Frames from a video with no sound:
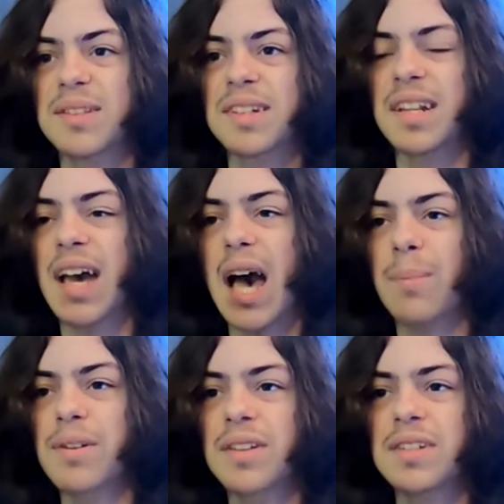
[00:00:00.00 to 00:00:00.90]
going to
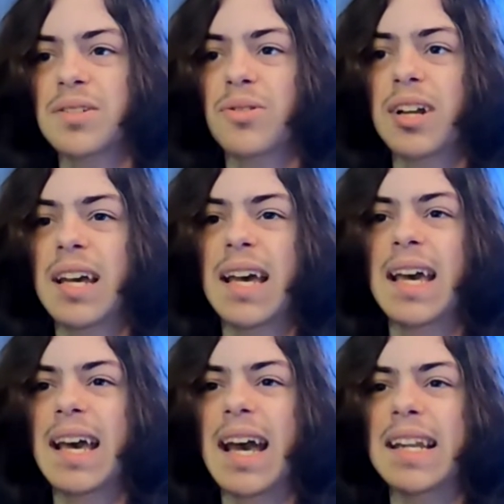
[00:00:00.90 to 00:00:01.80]
happen in this story,
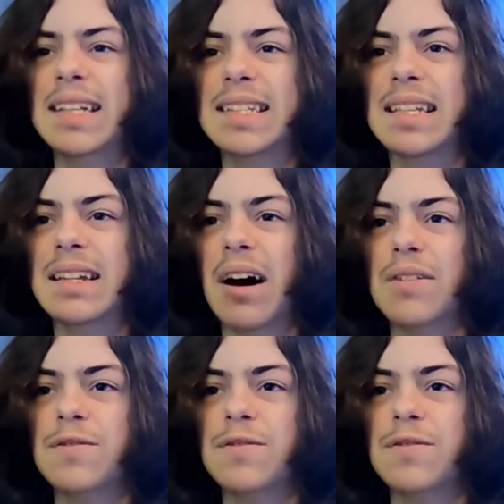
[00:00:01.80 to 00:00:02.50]
and it's not